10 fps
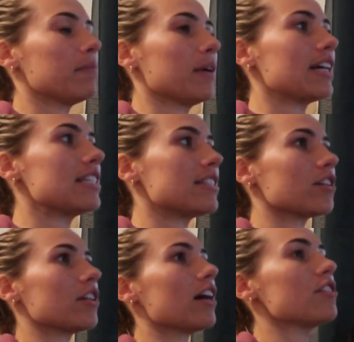because
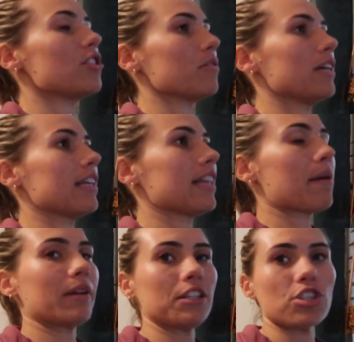they're not doing
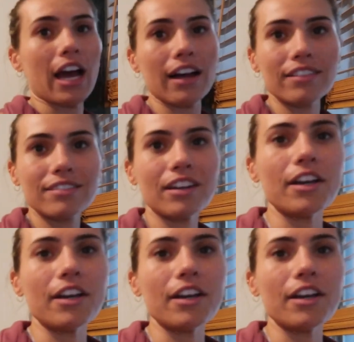that many challenges.